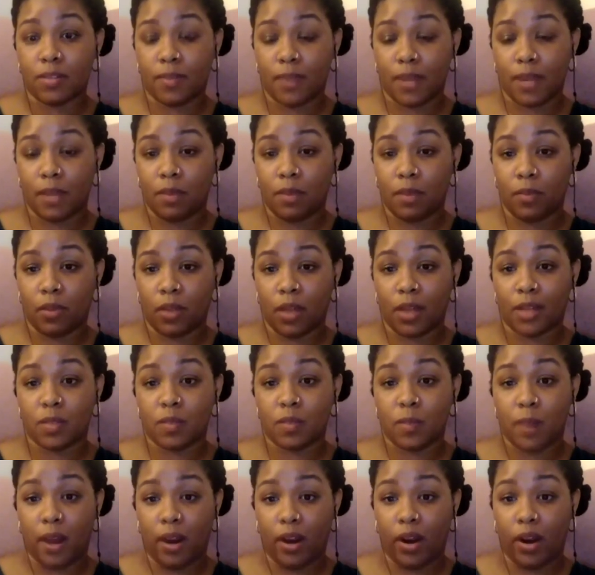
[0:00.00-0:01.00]
Right. Many people lost
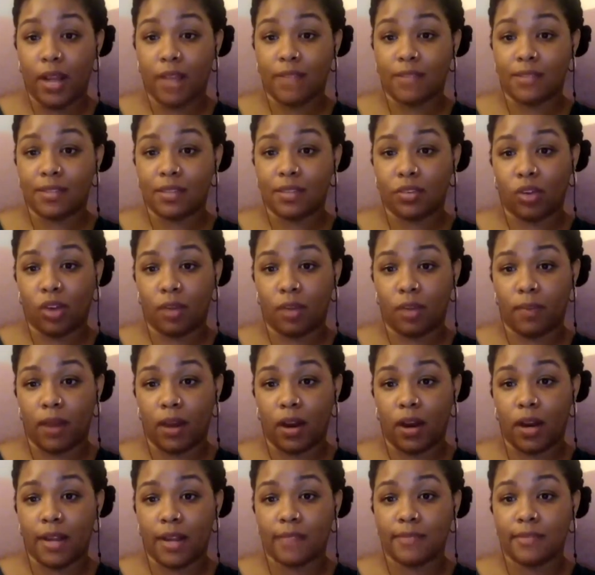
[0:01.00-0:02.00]
right. parents and
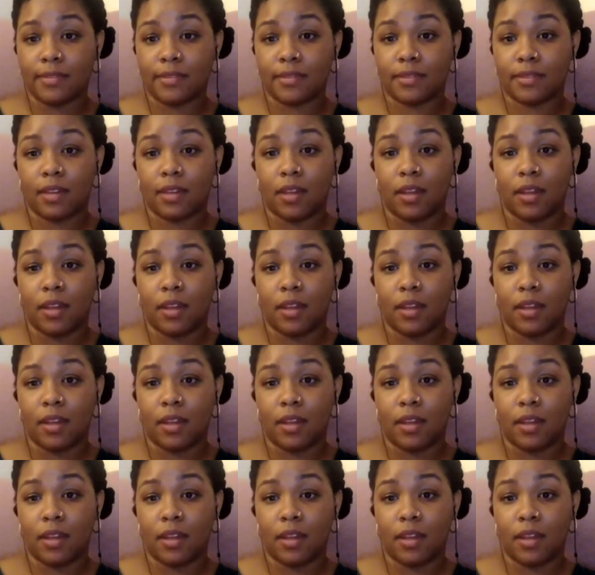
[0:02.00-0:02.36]
grandparents.